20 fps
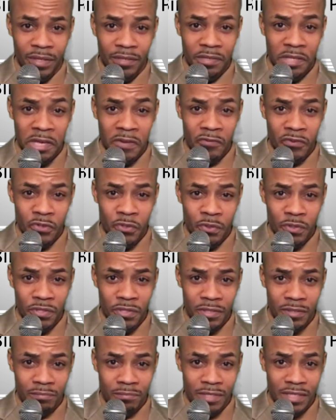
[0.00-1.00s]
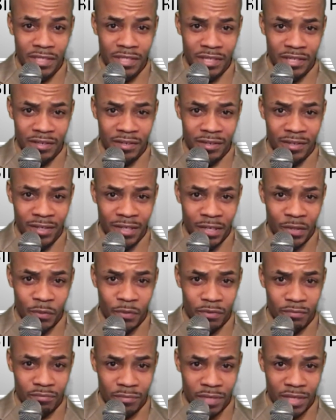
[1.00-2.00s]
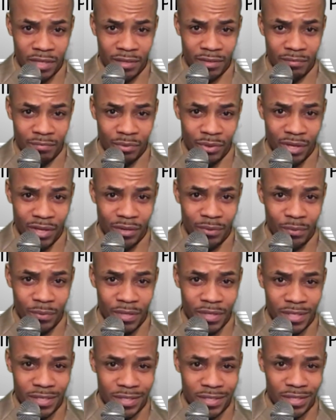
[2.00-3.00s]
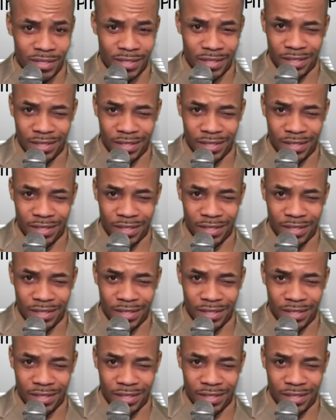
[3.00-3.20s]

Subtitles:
and thank you for tuning to The Mediator with me, Brian West.